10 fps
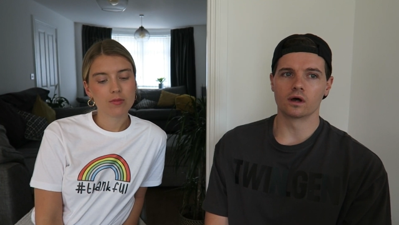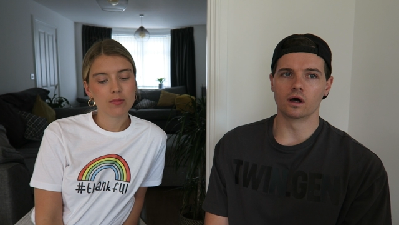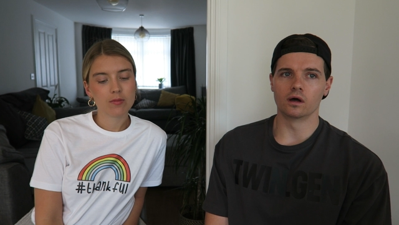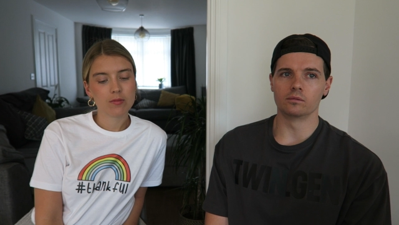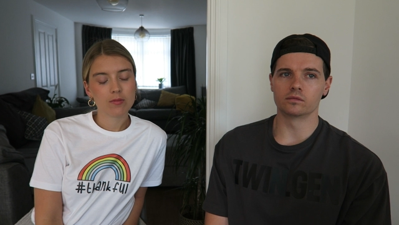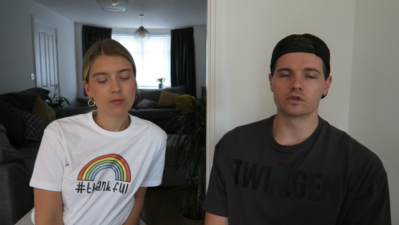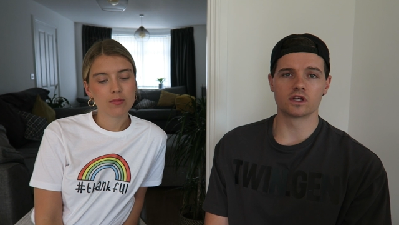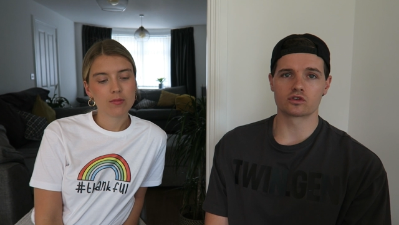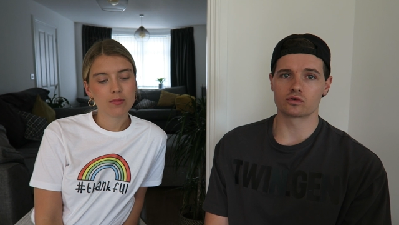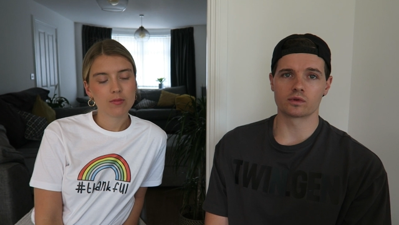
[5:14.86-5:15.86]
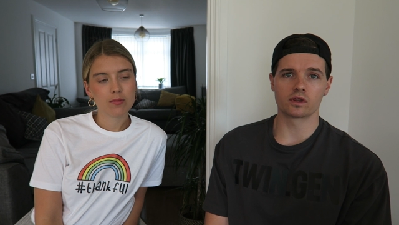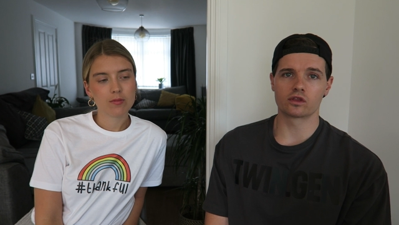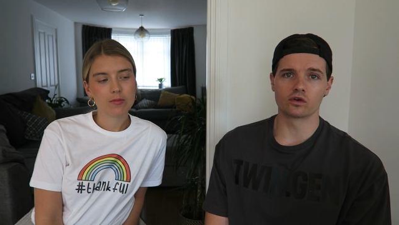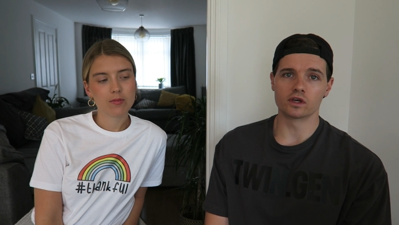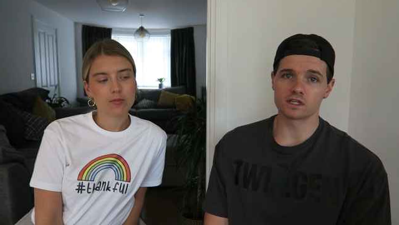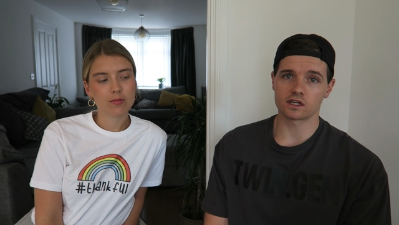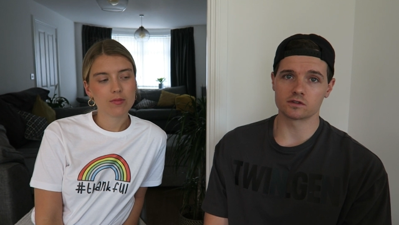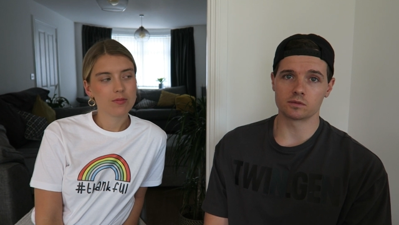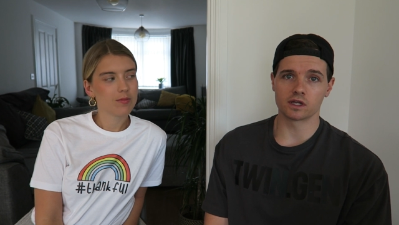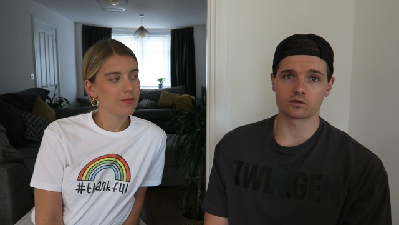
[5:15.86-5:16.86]
Speaker 1: Um, literally within thirty
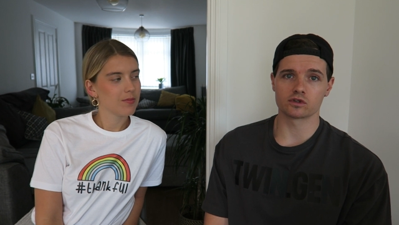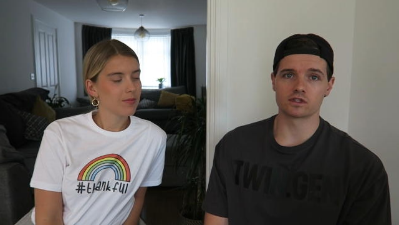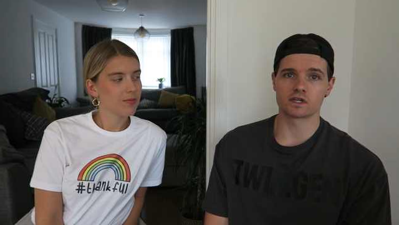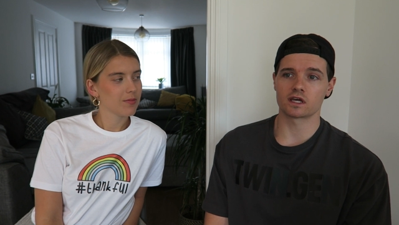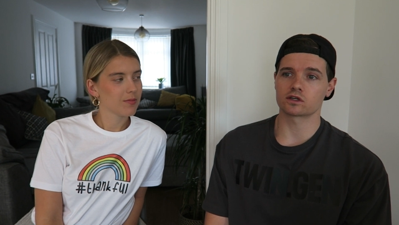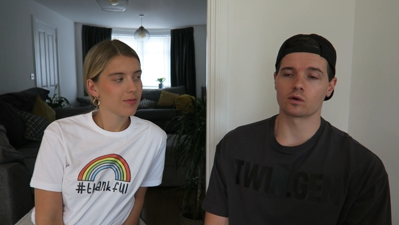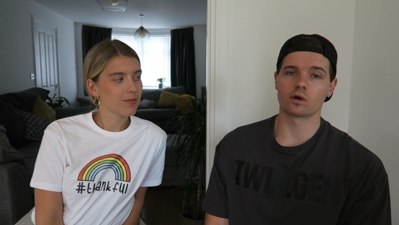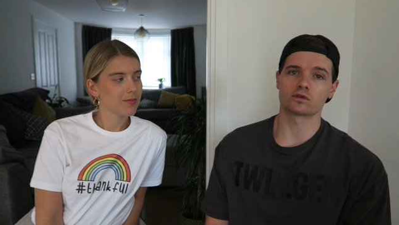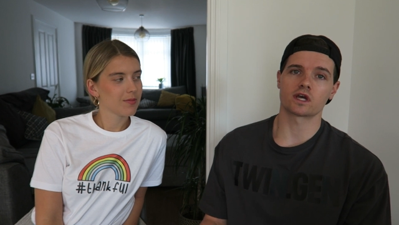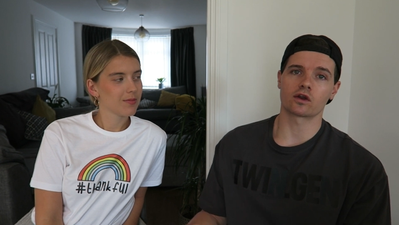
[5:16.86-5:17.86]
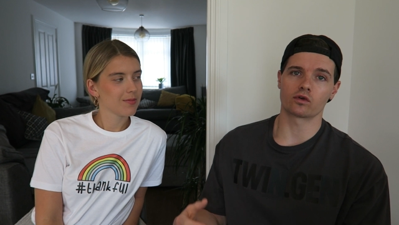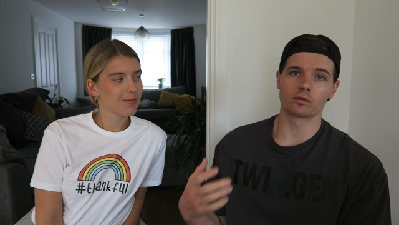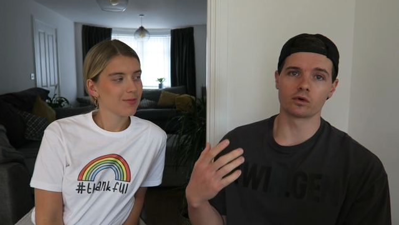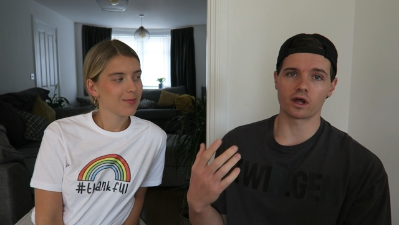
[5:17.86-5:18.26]
seconds of being outside Tesco I was angry.